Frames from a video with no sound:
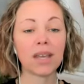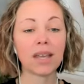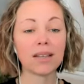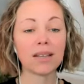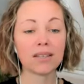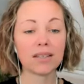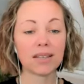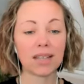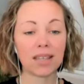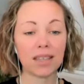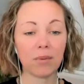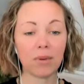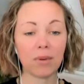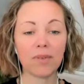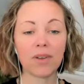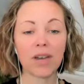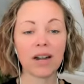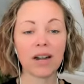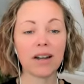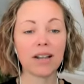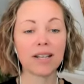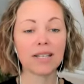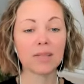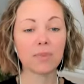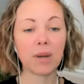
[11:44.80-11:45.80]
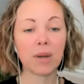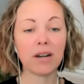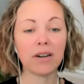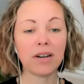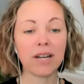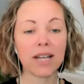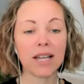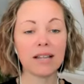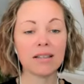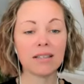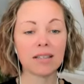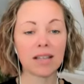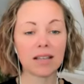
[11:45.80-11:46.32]
I see that we've got an
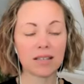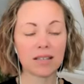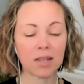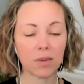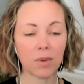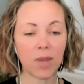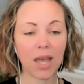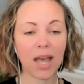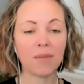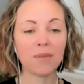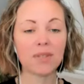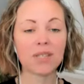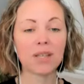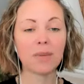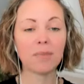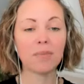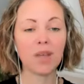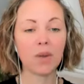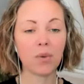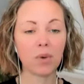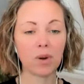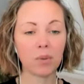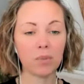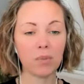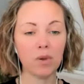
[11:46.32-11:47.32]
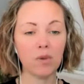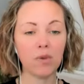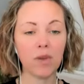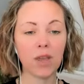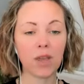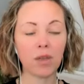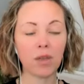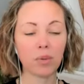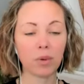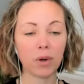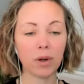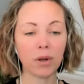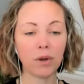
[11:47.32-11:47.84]
experience. I see we have something we're
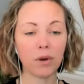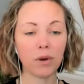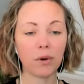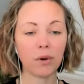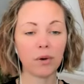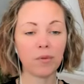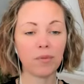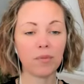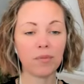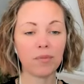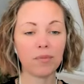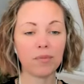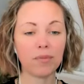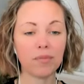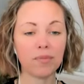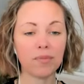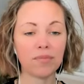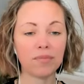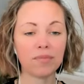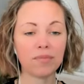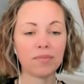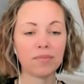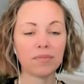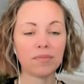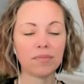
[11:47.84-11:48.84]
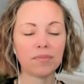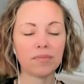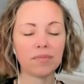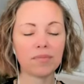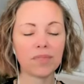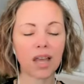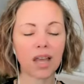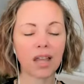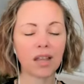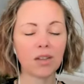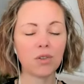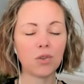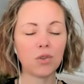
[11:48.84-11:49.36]
moving through.
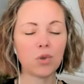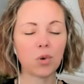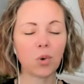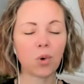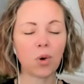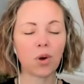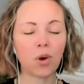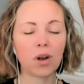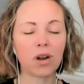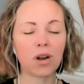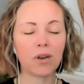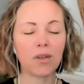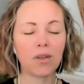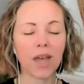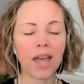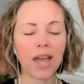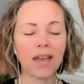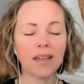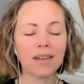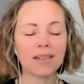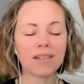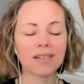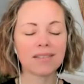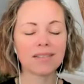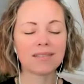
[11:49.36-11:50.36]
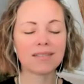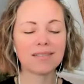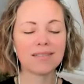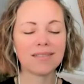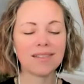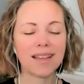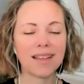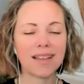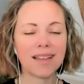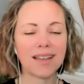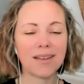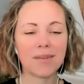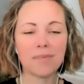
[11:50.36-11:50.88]
I adore that
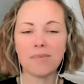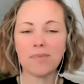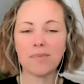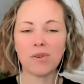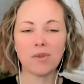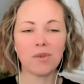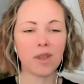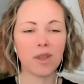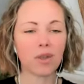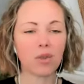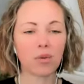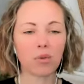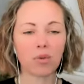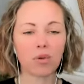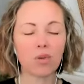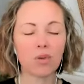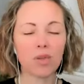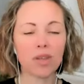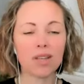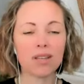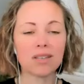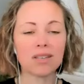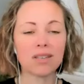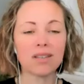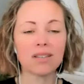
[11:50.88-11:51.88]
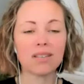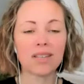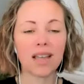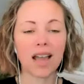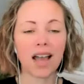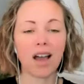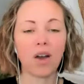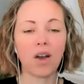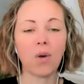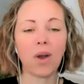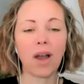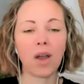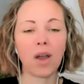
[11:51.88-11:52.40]
moving through this is
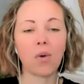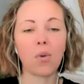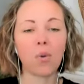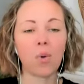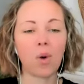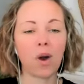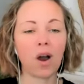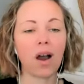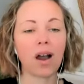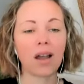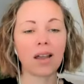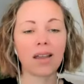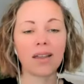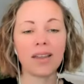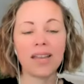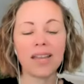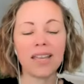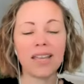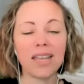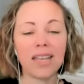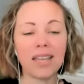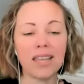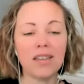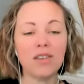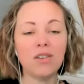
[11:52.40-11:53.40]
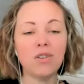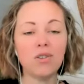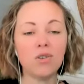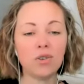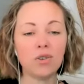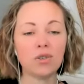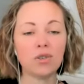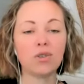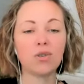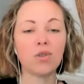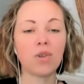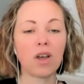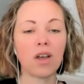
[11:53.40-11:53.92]
how I walk
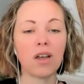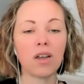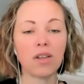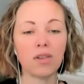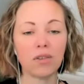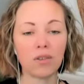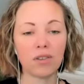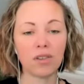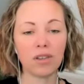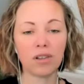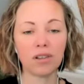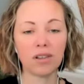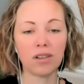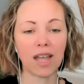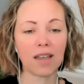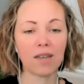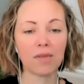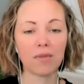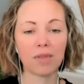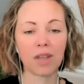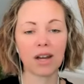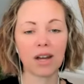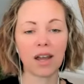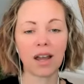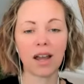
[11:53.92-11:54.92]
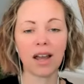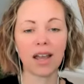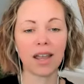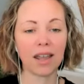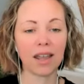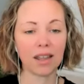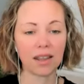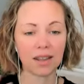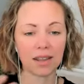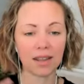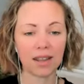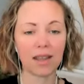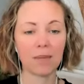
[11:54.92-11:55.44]
into the, the life that
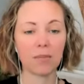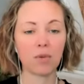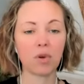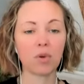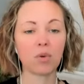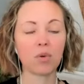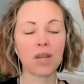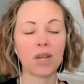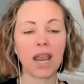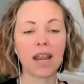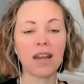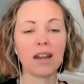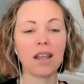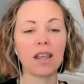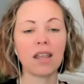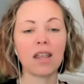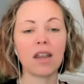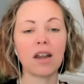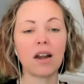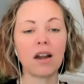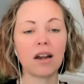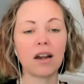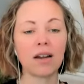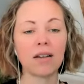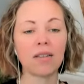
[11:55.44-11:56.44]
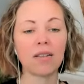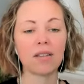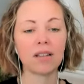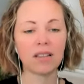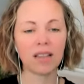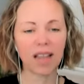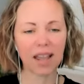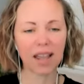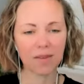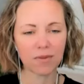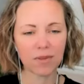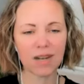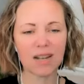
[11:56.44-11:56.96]
I am creating here. The
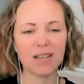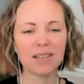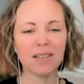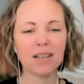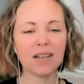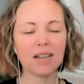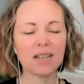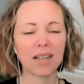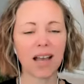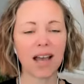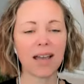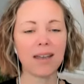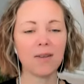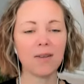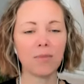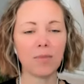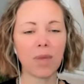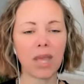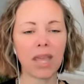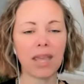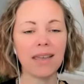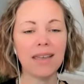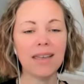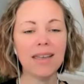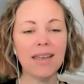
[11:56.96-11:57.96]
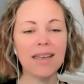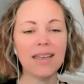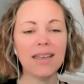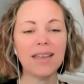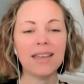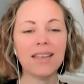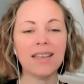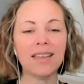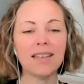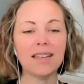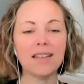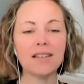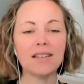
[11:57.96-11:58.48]
life that is inside of me
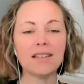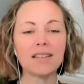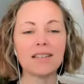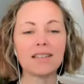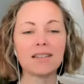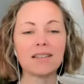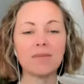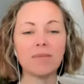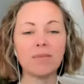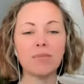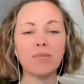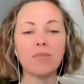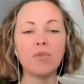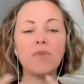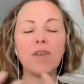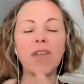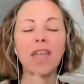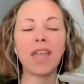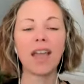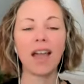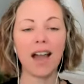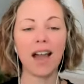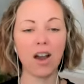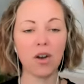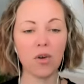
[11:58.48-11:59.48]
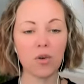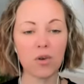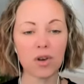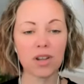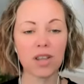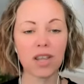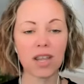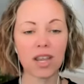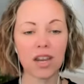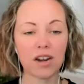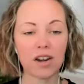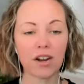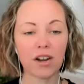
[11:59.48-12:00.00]
is moving out
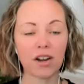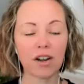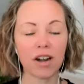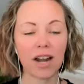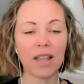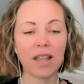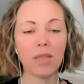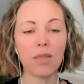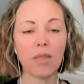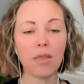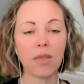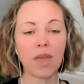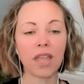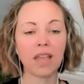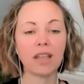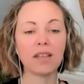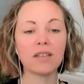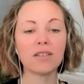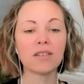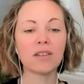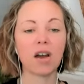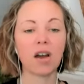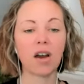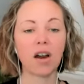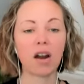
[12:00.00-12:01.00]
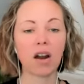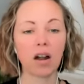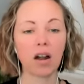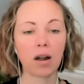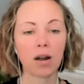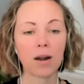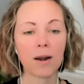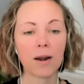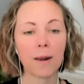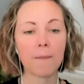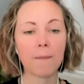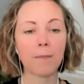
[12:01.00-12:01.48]
here, and things are